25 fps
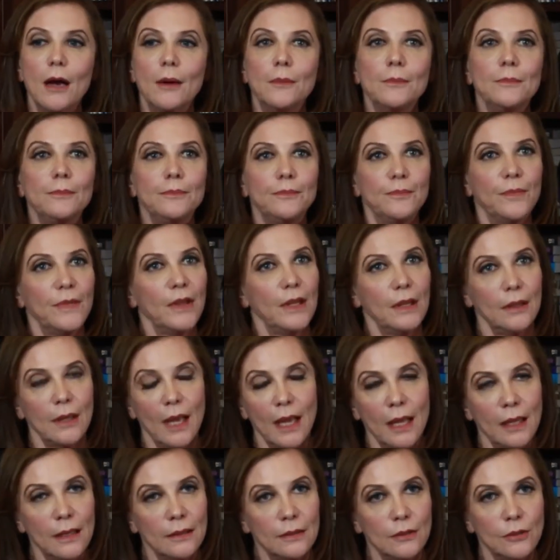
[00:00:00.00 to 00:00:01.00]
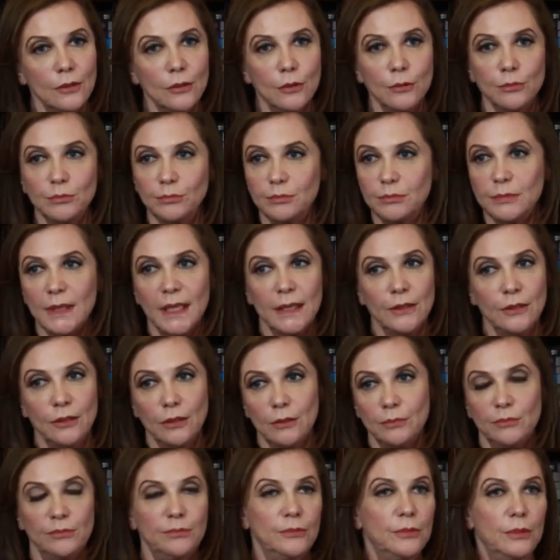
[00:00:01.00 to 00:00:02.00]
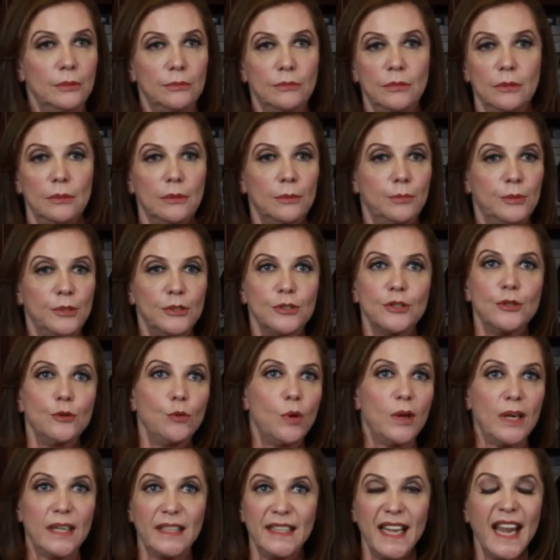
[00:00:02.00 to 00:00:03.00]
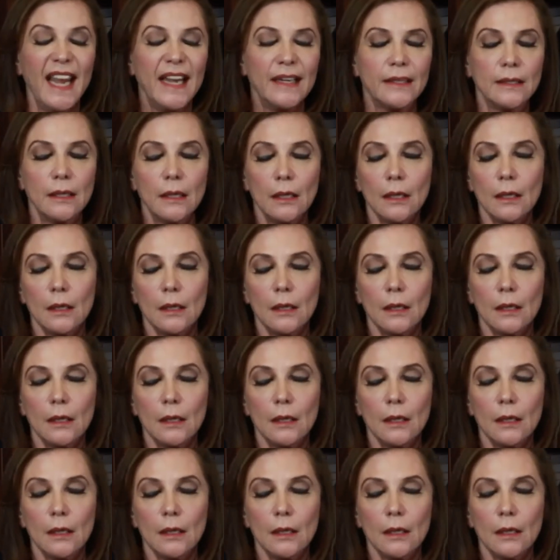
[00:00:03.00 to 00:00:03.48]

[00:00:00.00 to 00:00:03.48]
um, and to the person you want to date.